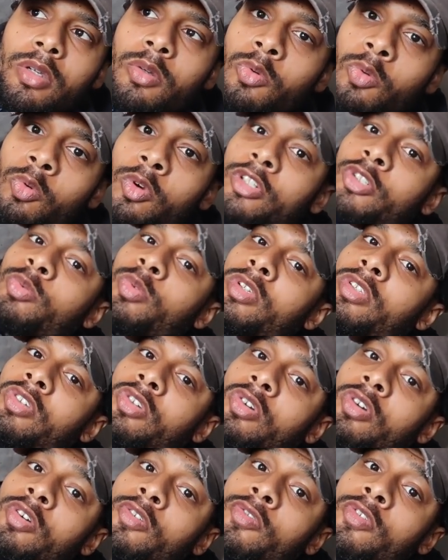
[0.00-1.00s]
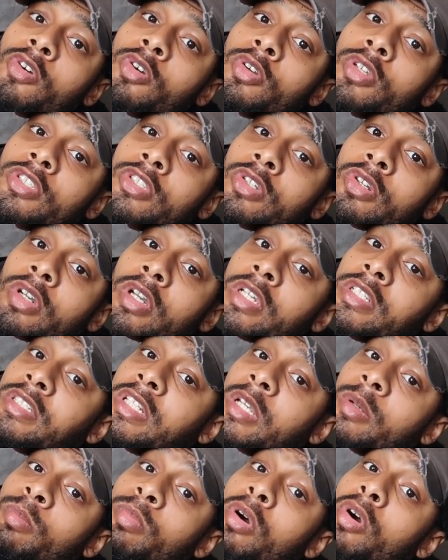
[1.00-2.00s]
which one you gonna focus on? Because
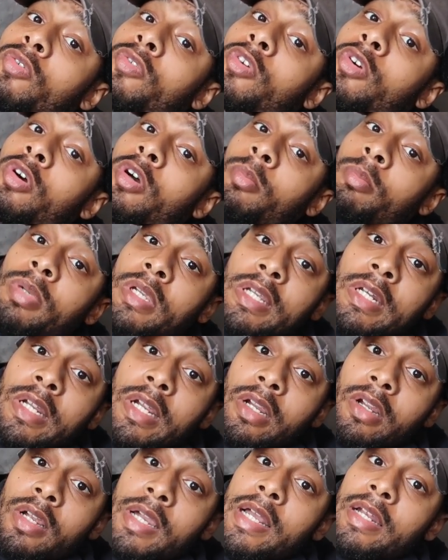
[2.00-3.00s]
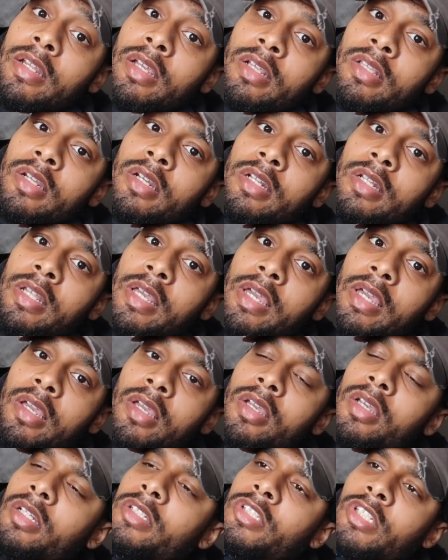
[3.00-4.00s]
they both gonna be there at the end of the day.
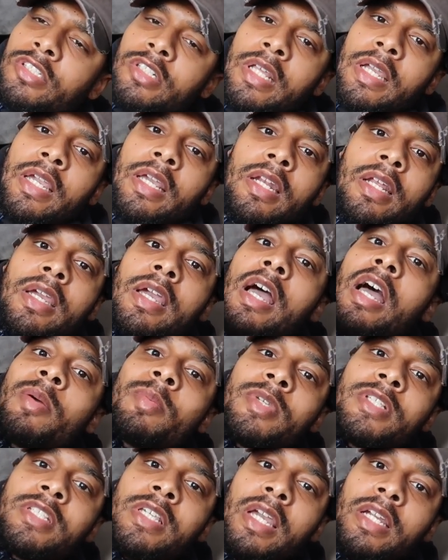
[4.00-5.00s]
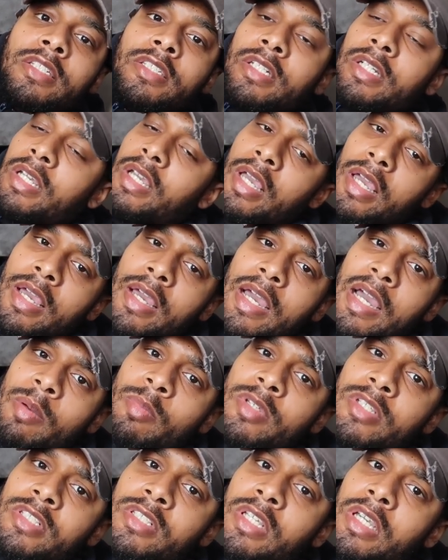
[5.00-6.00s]
Just like in the comment section, I
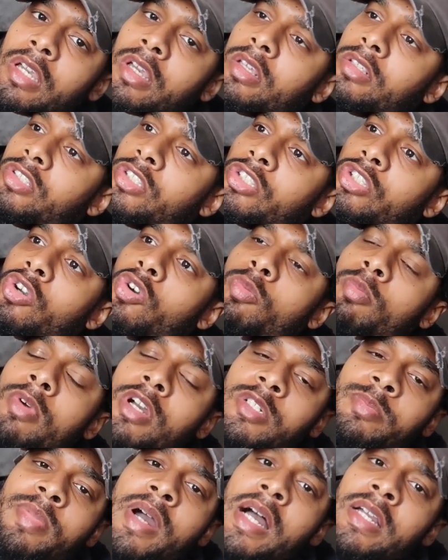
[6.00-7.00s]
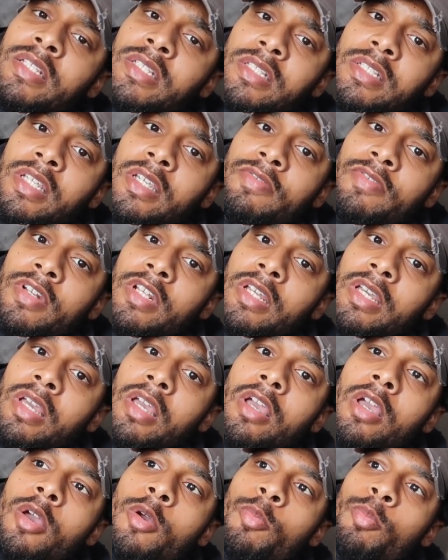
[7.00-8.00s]
be seeing so much positivity,
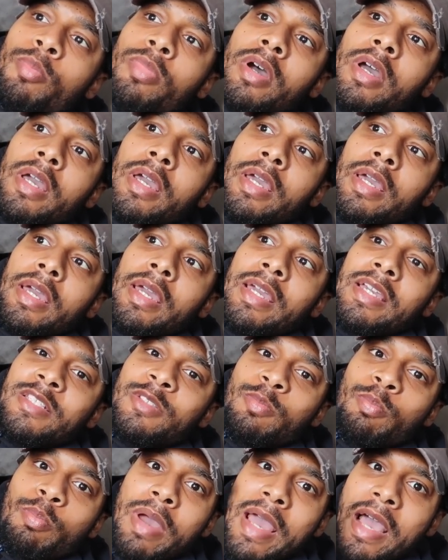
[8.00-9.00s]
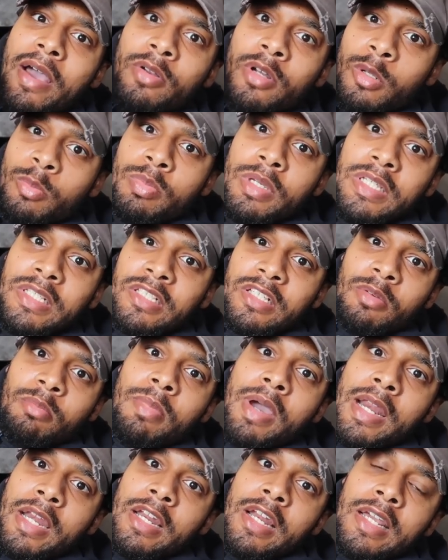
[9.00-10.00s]
but it's bound to be
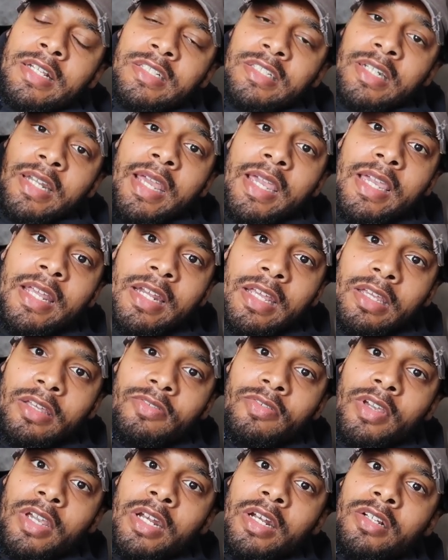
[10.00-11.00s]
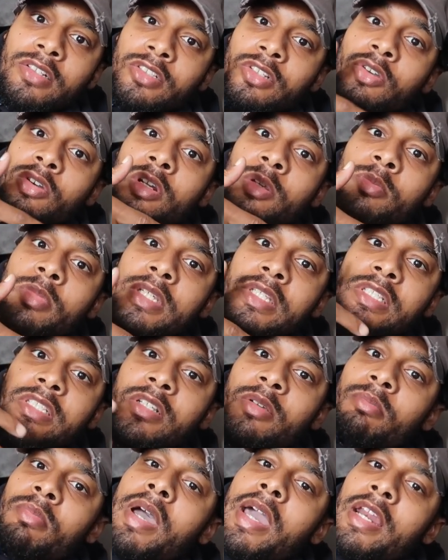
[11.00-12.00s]
somebody that's negative, and there's going to be
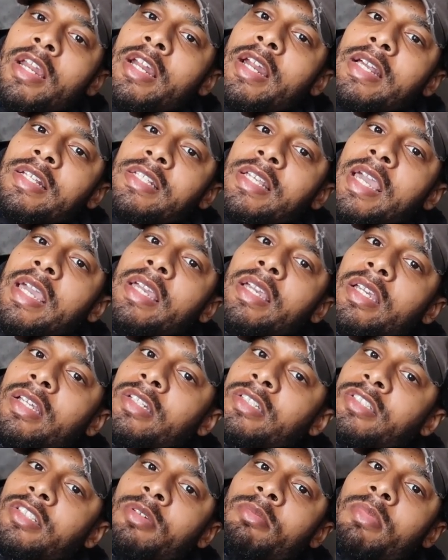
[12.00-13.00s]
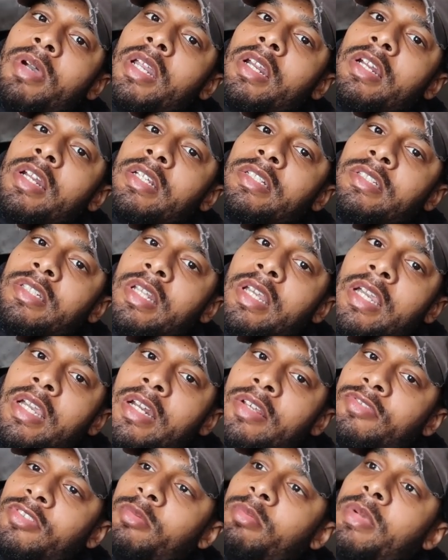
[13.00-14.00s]
somebody that's hating and somebody that's
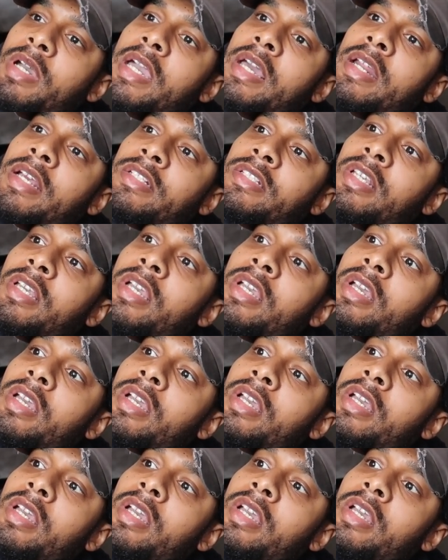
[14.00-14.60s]
negative, somebody that's